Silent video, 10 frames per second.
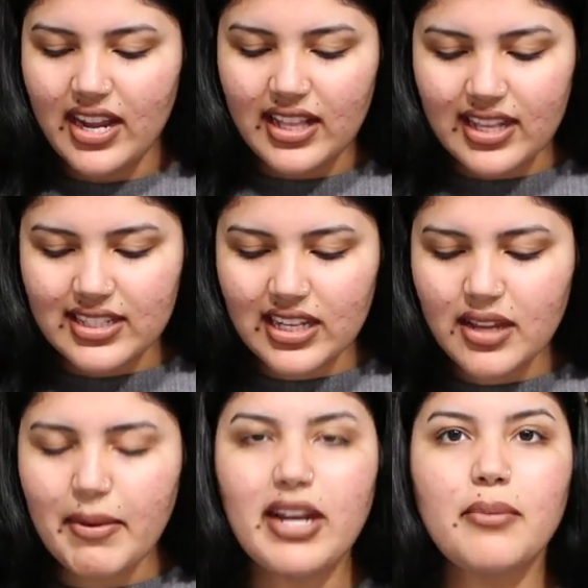Cause
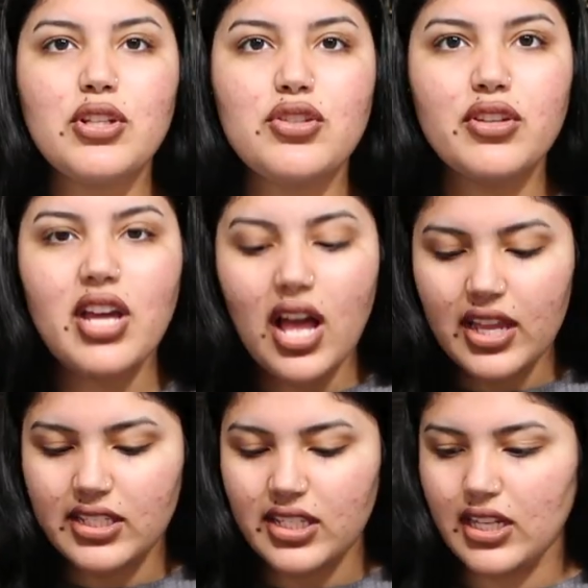look, my number two,
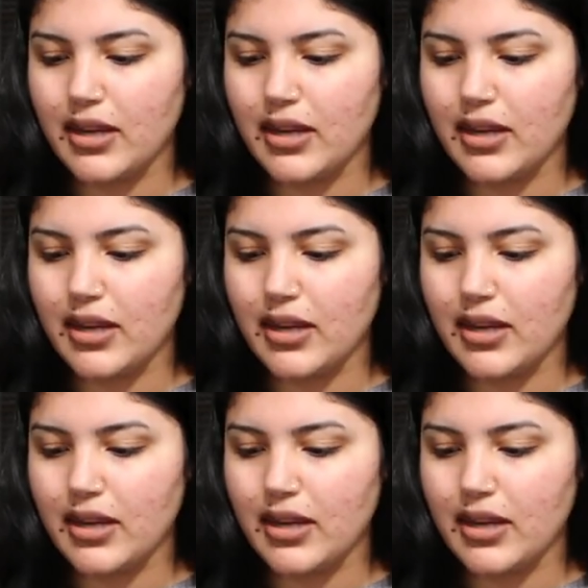y'all, it did